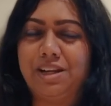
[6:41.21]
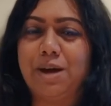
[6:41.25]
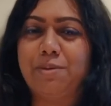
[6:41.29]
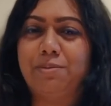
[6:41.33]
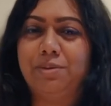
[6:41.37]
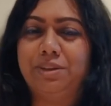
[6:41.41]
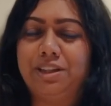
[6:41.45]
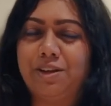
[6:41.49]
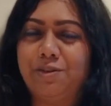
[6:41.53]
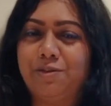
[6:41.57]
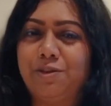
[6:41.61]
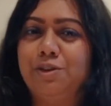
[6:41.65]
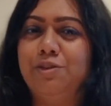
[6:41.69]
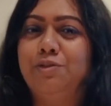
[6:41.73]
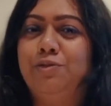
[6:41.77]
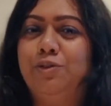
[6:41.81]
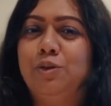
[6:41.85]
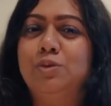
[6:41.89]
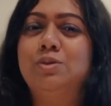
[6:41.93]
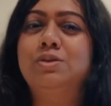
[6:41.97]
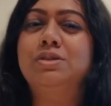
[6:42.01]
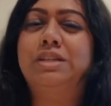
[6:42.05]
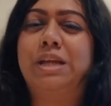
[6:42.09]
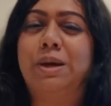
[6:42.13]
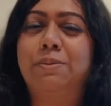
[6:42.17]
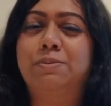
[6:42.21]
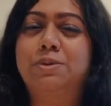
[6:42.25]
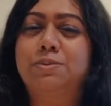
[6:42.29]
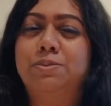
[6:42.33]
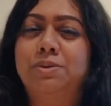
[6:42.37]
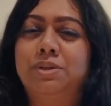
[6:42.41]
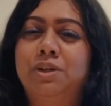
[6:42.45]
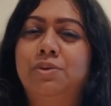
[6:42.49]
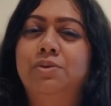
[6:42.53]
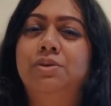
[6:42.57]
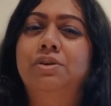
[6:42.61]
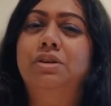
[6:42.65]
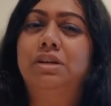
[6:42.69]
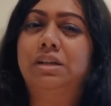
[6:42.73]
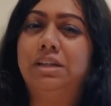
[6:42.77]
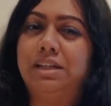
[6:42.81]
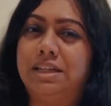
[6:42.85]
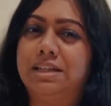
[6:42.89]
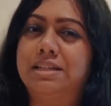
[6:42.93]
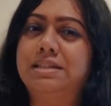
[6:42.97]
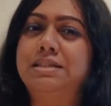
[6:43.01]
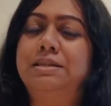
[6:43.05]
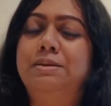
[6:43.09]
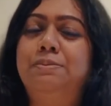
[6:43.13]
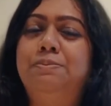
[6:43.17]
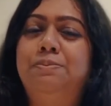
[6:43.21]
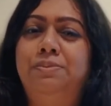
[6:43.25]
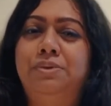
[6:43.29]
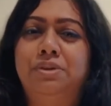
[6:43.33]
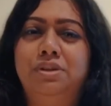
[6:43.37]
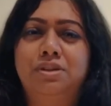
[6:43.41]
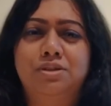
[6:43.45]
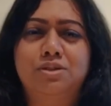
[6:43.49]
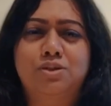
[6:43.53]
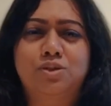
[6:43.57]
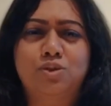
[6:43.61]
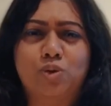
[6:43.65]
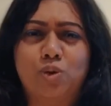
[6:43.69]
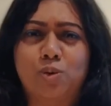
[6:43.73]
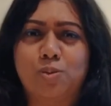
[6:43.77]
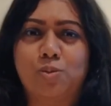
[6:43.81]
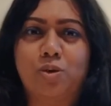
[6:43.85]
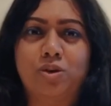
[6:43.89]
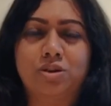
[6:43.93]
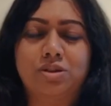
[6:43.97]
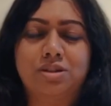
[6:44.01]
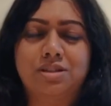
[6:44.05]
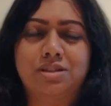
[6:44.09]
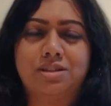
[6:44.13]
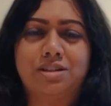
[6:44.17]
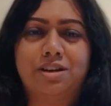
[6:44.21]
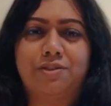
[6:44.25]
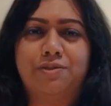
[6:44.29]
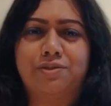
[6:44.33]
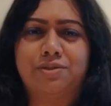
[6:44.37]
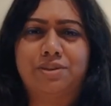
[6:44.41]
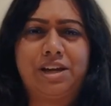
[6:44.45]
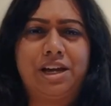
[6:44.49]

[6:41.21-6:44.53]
I mean, there were a few steps but they were really simple stovepot stuff